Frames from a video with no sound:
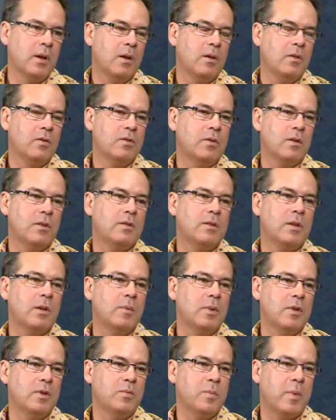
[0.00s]
So some
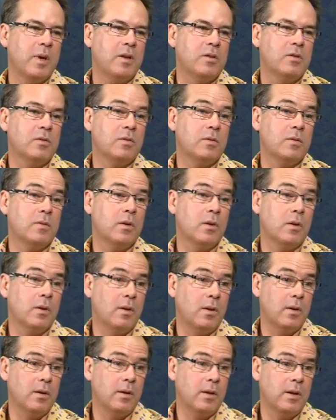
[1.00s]
of these patients who've got a
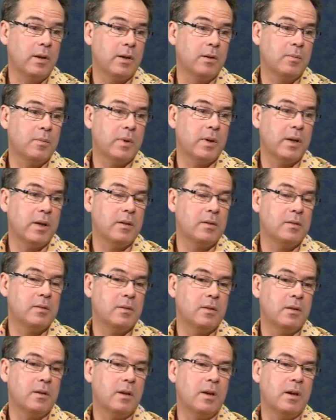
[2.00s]
lot of lichen
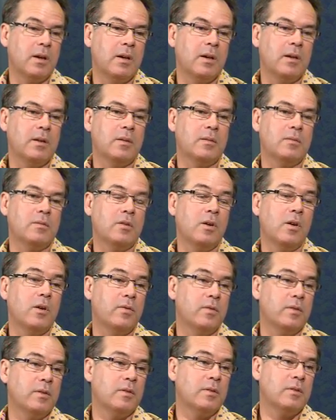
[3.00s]
planus are
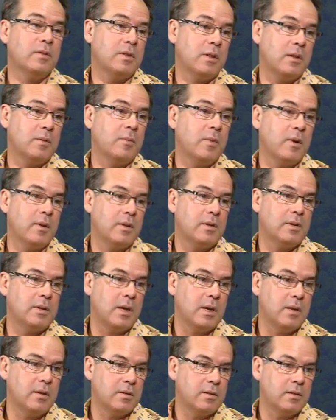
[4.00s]
often seen by the
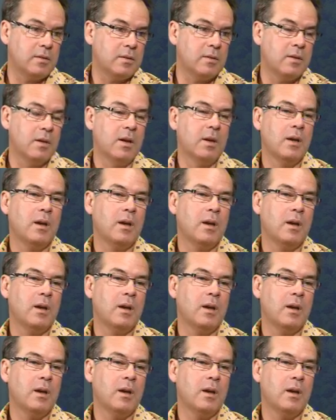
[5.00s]
dentist,